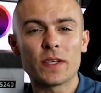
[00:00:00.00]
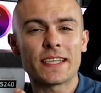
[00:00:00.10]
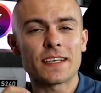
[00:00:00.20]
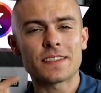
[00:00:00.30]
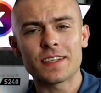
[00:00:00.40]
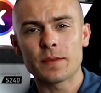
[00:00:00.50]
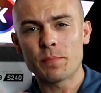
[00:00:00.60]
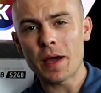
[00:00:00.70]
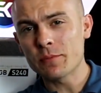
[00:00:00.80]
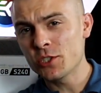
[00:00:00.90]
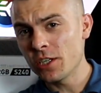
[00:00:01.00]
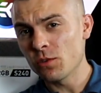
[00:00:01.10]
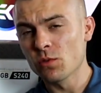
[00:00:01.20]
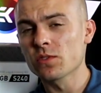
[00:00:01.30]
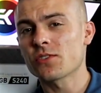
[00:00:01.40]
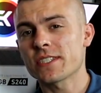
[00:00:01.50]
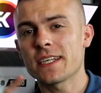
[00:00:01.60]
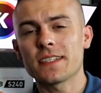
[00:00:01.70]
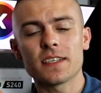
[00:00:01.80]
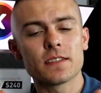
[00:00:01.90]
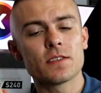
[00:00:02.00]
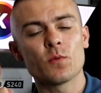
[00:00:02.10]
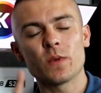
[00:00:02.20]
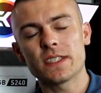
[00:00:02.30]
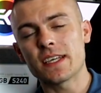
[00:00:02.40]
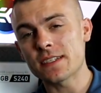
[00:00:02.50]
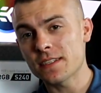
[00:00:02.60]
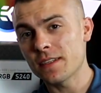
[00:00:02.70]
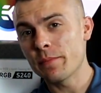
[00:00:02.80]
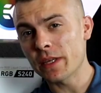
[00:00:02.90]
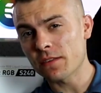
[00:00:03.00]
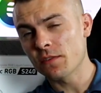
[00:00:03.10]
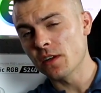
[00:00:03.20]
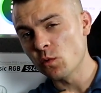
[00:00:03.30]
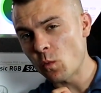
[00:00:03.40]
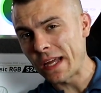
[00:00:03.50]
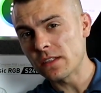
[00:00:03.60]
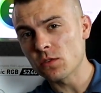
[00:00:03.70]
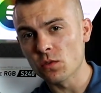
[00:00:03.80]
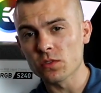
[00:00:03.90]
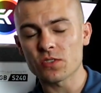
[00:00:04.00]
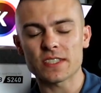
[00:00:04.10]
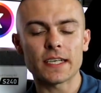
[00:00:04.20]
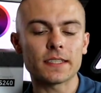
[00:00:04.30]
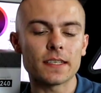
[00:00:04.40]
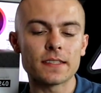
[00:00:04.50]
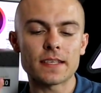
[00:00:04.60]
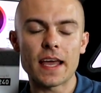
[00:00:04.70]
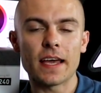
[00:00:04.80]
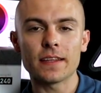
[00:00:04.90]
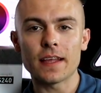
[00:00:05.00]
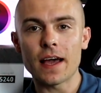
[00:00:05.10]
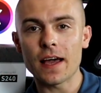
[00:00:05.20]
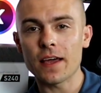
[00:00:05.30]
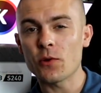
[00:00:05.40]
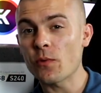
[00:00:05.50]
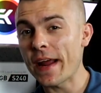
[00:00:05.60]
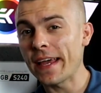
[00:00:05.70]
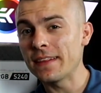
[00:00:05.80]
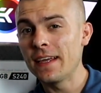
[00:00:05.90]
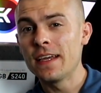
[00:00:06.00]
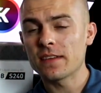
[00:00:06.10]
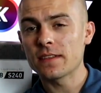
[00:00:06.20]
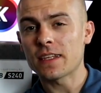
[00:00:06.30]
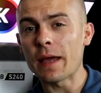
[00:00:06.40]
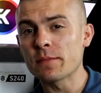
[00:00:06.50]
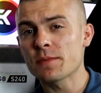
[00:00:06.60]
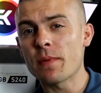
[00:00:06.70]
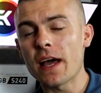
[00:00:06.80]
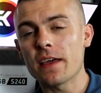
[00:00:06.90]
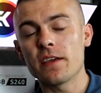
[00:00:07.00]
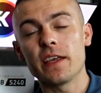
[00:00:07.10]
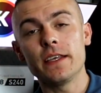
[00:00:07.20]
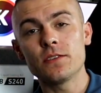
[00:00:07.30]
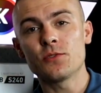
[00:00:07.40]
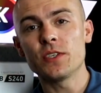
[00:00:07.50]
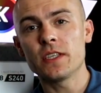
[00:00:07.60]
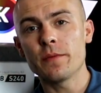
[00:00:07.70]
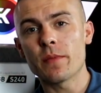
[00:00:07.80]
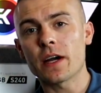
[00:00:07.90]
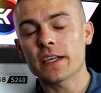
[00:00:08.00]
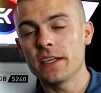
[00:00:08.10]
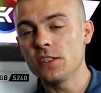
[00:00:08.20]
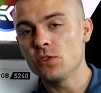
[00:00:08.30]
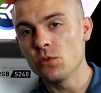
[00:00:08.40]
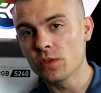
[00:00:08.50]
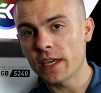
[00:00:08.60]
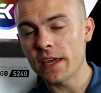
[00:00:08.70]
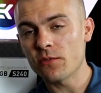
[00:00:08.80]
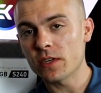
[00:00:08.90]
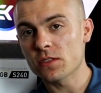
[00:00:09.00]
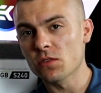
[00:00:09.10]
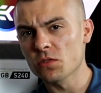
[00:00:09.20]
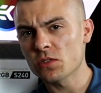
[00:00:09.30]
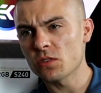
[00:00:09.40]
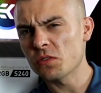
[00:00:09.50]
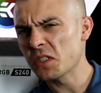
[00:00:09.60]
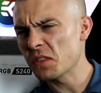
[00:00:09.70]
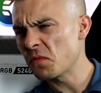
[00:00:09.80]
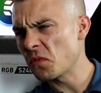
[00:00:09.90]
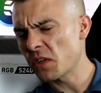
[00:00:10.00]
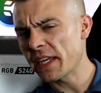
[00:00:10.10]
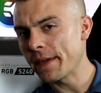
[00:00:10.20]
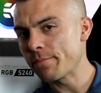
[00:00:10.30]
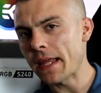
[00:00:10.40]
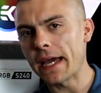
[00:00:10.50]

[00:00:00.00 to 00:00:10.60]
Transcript: We tested PUBG on ultra settings, we tested Battlefield 1 on ultra settings and I ran Time Spy in 3D Mark in 2K resolution or is it 4K?